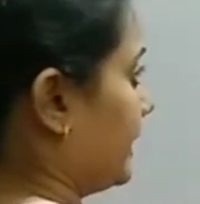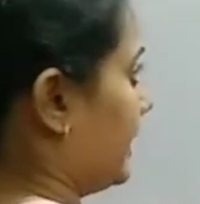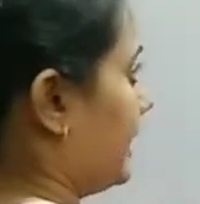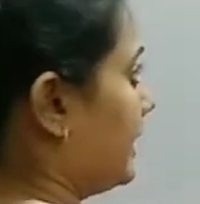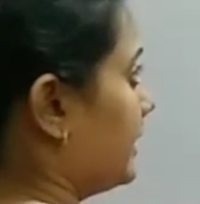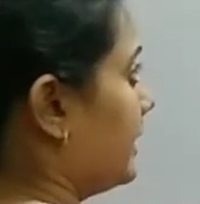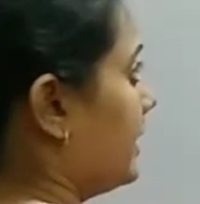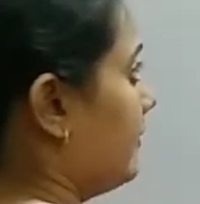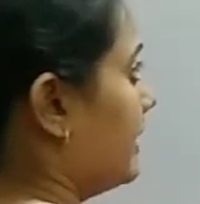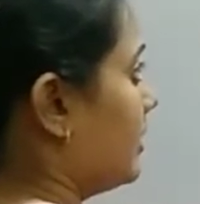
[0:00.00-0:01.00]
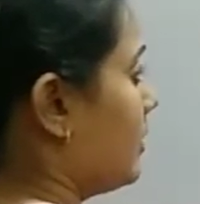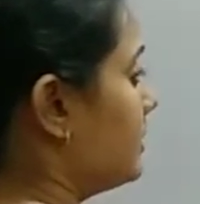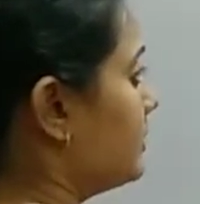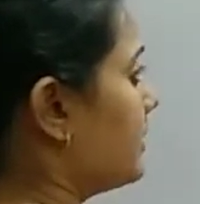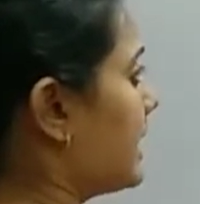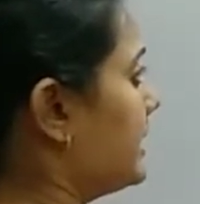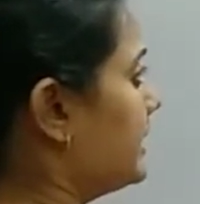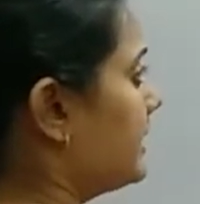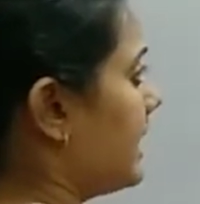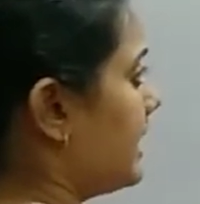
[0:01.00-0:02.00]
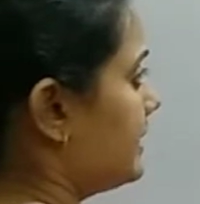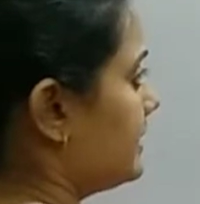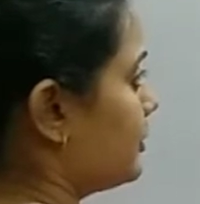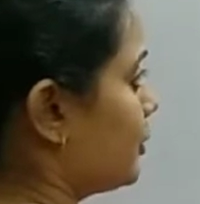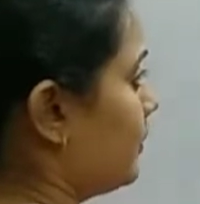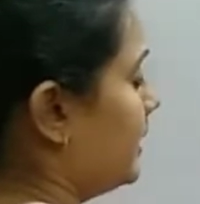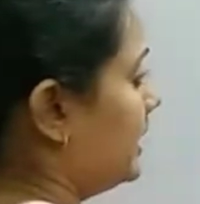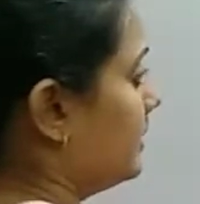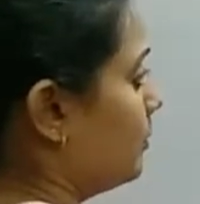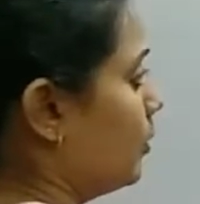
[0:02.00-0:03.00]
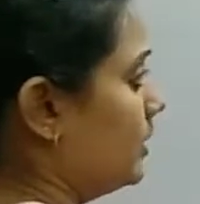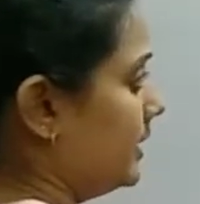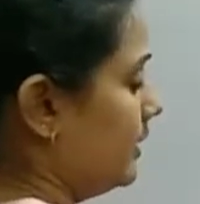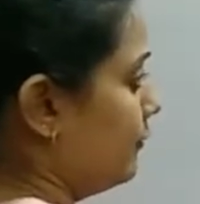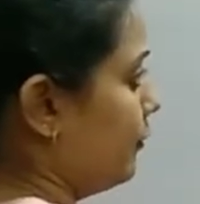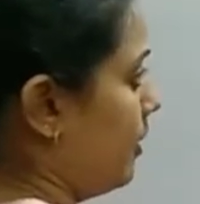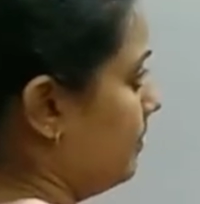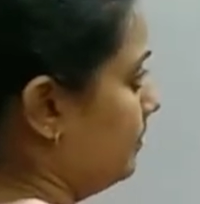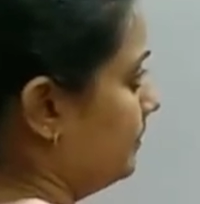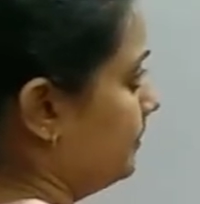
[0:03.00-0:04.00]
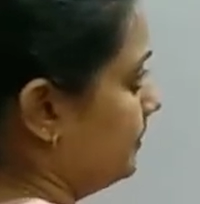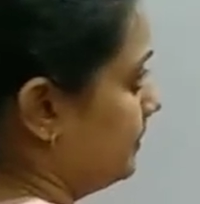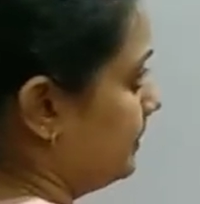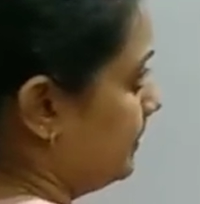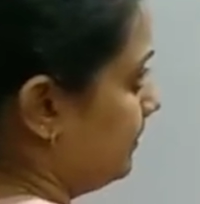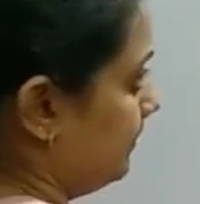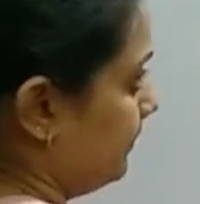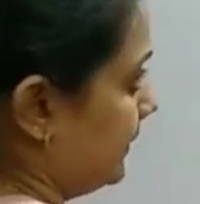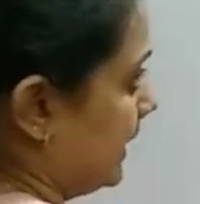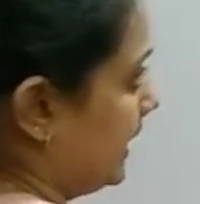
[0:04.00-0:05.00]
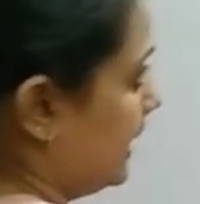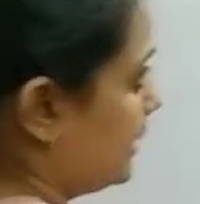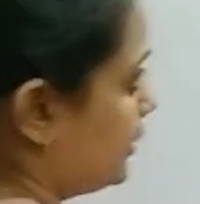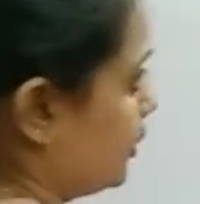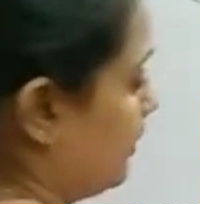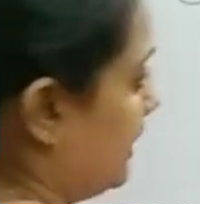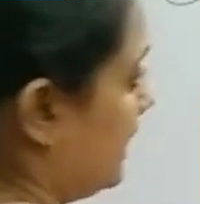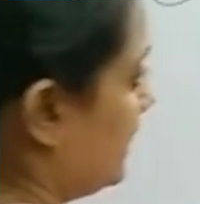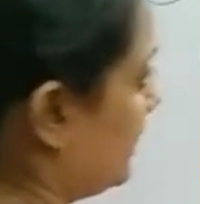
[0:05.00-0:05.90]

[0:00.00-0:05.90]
correct. We can also write it as it should be in the molten form, it should be in